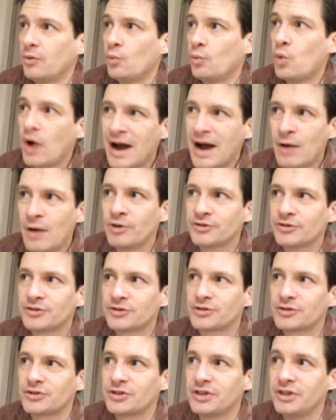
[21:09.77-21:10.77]
What I want
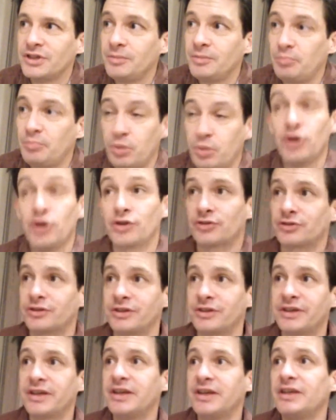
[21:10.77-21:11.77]
to see
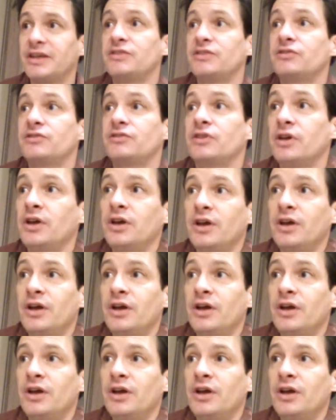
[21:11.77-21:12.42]
personally is